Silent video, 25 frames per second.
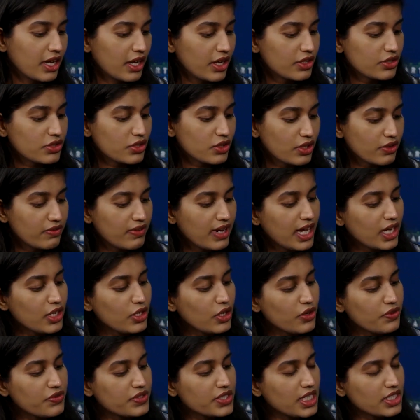So the value
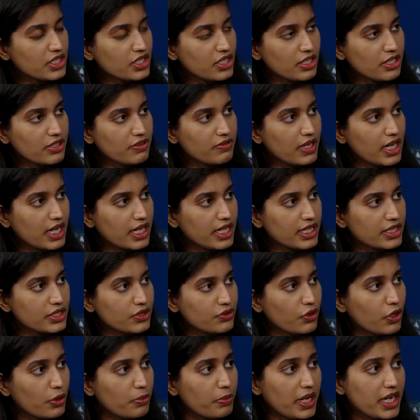of such a device
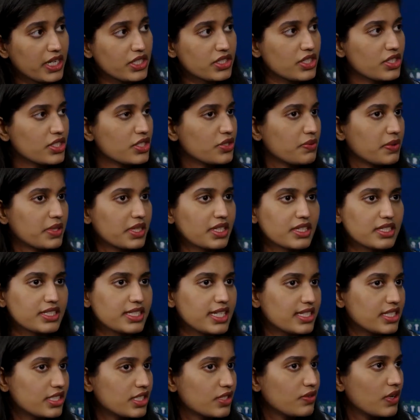for patients with
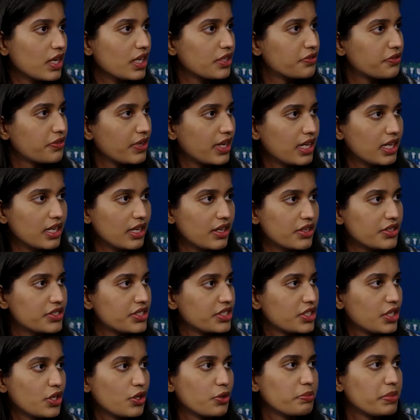congestive heart failure,
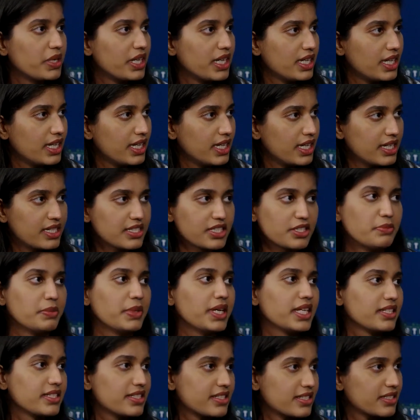COPD, is
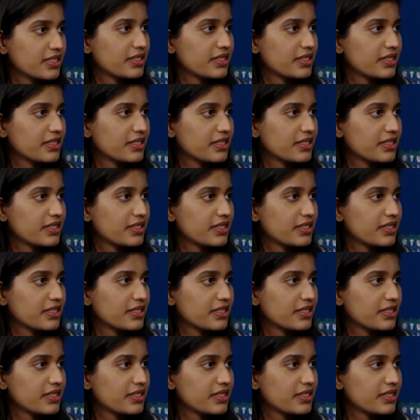immense.